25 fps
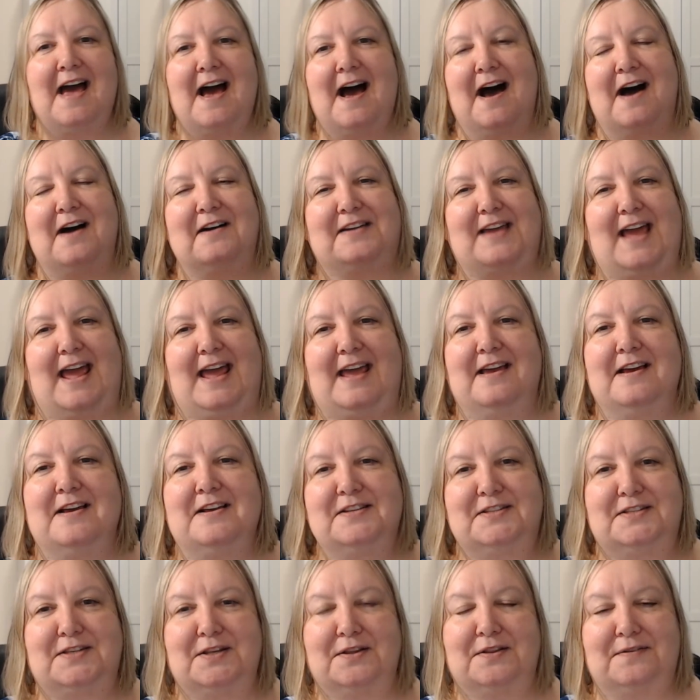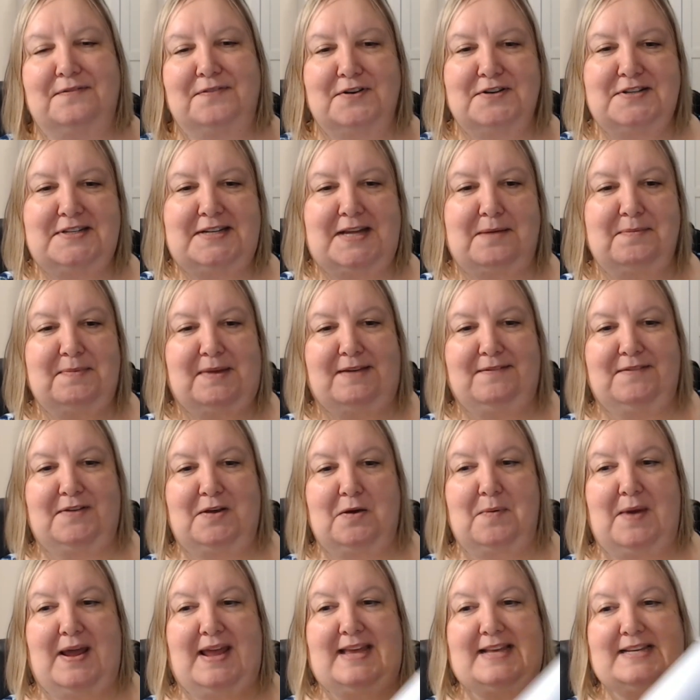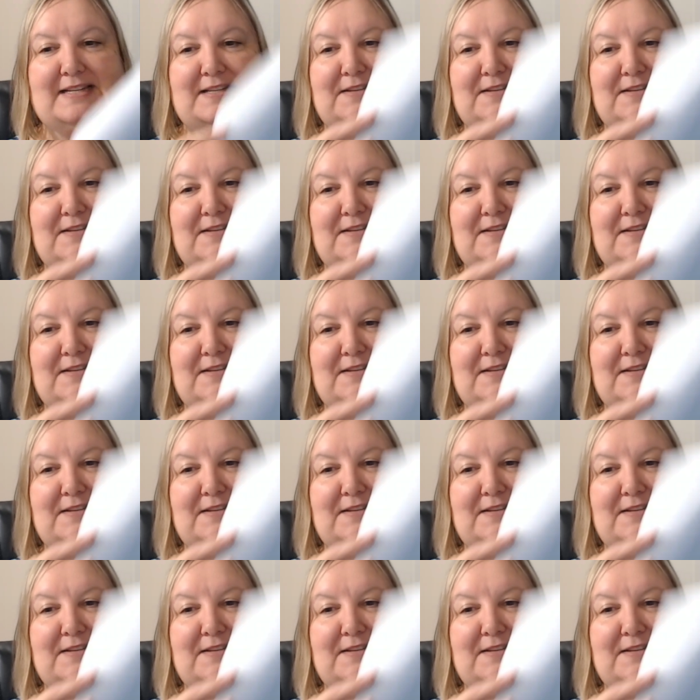Okay, so the first thing I'm giving away is